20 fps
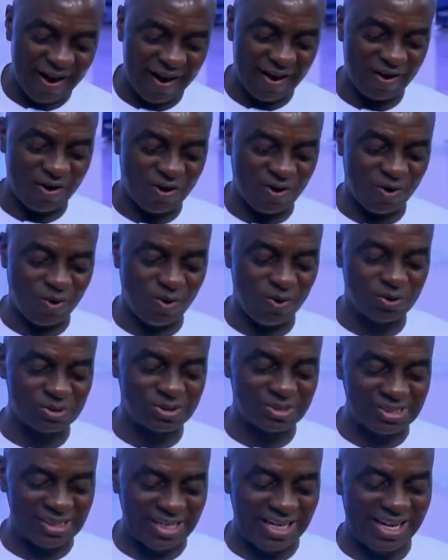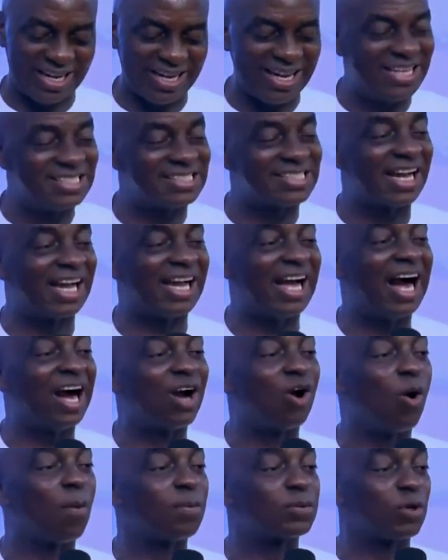and grows against the
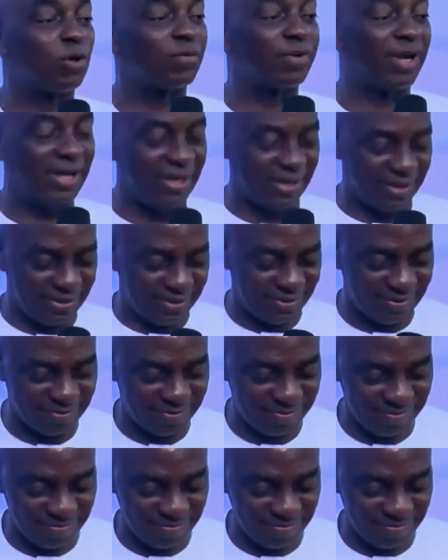gang ups of hell,